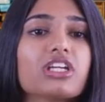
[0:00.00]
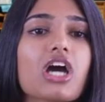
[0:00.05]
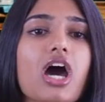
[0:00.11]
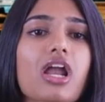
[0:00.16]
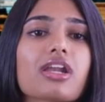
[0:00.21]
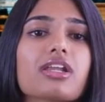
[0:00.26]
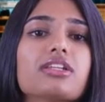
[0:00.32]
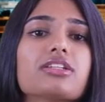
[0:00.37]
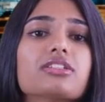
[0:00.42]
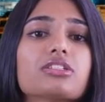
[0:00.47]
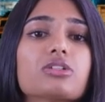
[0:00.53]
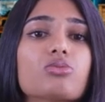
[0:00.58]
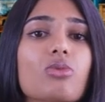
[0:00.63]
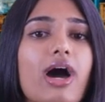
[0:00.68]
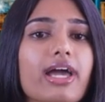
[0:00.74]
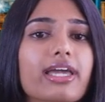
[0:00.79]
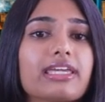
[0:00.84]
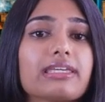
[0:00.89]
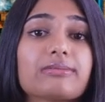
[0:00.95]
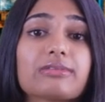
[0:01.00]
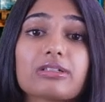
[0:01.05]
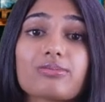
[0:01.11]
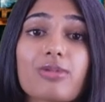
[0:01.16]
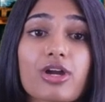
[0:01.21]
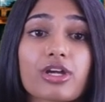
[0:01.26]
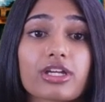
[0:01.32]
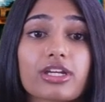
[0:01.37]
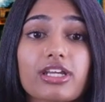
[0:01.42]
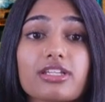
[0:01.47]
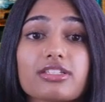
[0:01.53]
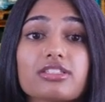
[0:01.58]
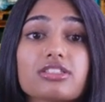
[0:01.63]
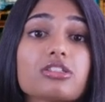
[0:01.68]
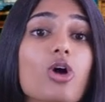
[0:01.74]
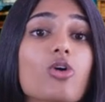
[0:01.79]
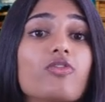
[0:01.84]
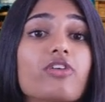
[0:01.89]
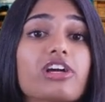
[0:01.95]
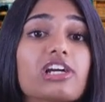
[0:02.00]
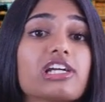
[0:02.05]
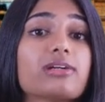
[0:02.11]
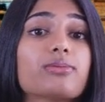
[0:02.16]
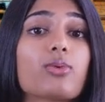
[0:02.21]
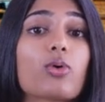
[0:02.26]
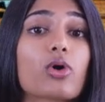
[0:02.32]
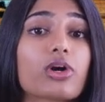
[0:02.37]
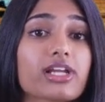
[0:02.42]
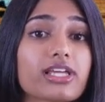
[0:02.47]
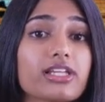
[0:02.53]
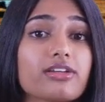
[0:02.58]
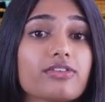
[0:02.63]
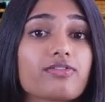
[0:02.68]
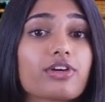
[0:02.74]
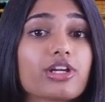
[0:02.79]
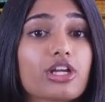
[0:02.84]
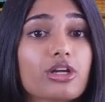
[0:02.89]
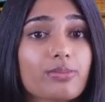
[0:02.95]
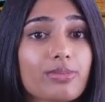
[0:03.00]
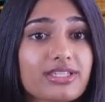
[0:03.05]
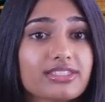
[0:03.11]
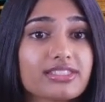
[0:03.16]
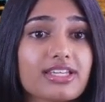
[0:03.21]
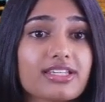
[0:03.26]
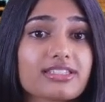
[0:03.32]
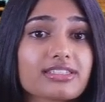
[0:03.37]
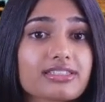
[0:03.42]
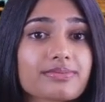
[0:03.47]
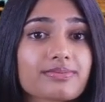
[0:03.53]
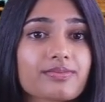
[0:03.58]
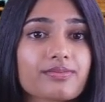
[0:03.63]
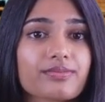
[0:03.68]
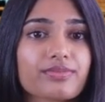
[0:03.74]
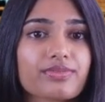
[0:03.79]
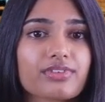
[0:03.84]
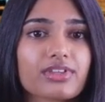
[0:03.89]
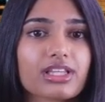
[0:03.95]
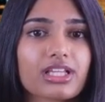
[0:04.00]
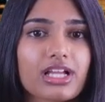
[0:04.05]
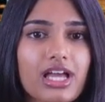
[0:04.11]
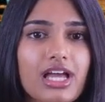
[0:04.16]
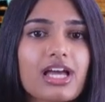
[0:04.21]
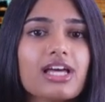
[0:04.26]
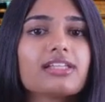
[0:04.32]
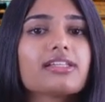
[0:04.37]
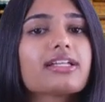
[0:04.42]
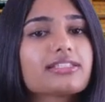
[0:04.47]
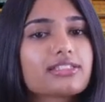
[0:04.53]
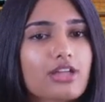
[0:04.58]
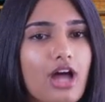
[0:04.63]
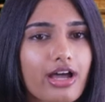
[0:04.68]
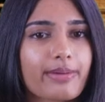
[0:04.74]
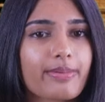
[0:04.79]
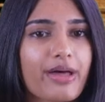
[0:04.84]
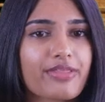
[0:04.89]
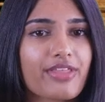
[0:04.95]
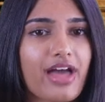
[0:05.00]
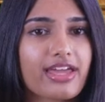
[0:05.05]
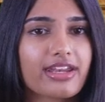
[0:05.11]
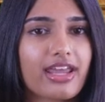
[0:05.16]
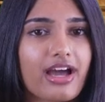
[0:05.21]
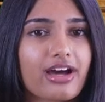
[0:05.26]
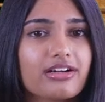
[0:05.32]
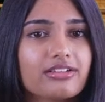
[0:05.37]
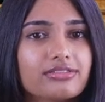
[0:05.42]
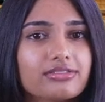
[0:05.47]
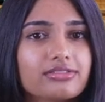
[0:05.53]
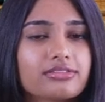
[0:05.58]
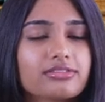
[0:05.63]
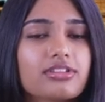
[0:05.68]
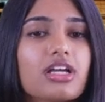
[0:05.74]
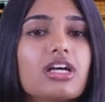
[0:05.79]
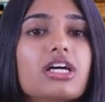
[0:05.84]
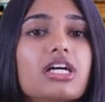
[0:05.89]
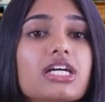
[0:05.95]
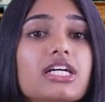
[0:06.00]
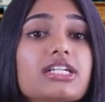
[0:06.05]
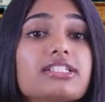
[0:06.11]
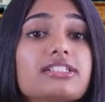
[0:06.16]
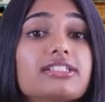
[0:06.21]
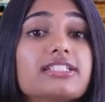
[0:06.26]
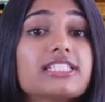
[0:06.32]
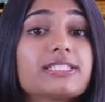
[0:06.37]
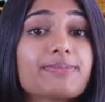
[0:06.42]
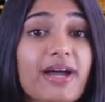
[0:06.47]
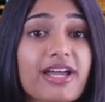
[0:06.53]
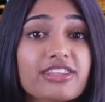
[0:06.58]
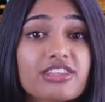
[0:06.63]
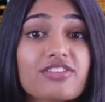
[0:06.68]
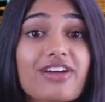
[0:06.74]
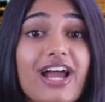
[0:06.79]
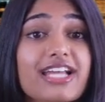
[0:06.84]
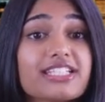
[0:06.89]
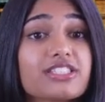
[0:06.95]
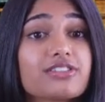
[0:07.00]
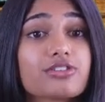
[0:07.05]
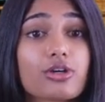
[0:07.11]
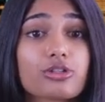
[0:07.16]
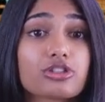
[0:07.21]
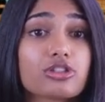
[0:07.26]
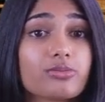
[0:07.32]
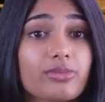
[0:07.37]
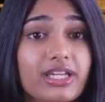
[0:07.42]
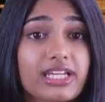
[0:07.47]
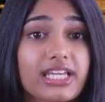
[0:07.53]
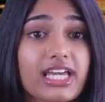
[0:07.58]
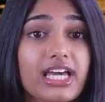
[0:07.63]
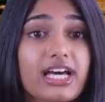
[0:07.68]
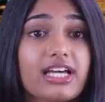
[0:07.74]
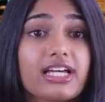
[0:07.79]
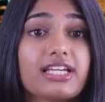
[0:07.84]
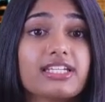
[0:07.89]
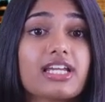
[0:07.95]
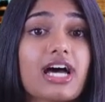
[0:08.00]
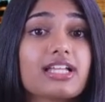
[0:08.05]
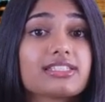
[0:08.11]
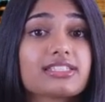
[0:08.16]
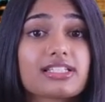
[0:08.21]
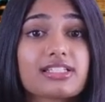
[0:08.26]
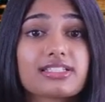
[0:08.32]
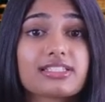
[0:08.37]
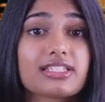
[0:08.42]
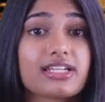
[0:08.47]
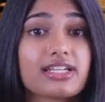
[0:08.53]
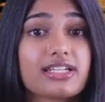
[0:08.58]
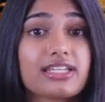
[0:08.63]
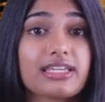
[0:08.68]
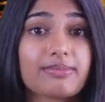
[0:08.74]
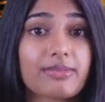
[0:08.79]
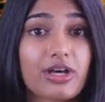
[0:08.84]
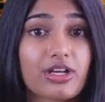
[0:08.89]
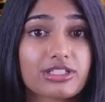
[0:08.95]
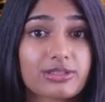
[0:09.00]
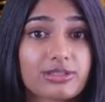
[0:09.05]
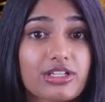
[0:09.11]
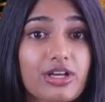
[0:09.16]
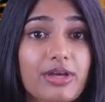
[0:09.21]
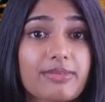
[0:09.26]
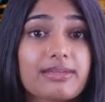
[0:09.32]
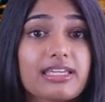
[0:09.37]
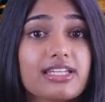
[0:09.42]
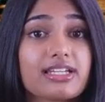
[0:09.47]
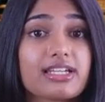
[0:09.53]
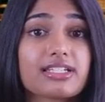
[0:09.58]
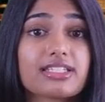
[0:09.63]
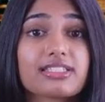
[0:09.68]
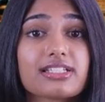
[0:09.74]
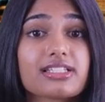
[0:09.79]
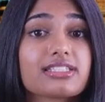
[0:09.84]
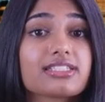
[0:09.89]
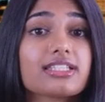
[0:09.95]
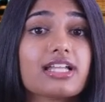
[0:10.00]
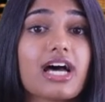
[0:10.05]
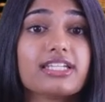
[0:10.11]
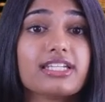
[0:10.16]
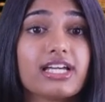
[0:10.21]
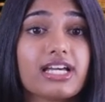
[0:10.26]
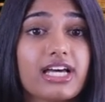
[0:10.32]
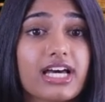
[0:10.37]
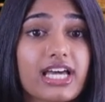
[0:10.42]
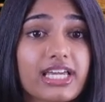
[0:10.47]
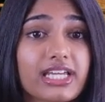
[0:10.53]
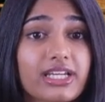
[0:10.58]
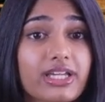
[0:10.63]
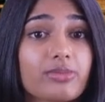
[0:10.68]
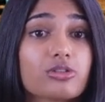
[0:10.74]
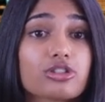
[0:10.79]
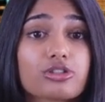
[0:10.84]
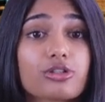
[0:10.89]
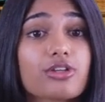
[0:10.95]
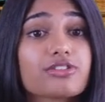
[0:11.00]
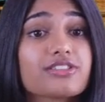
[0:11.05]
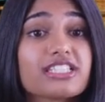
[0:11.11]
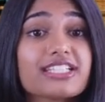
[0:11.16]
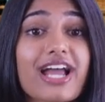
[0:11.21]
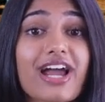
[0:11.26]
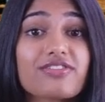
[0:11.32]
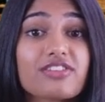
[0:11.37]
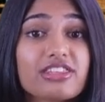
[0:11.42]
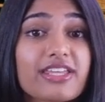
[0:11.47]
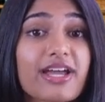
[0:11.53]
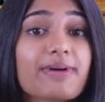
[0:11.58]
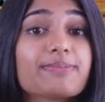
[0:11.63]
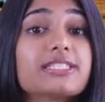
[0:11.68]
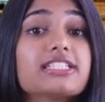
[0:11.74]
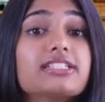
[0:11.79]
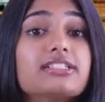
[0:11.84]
and high-profile investors, but once they raised enough funds, they disappeared. The project's website went offline and their social media accounts were deleted. Investors who had trusted them were left with nothing.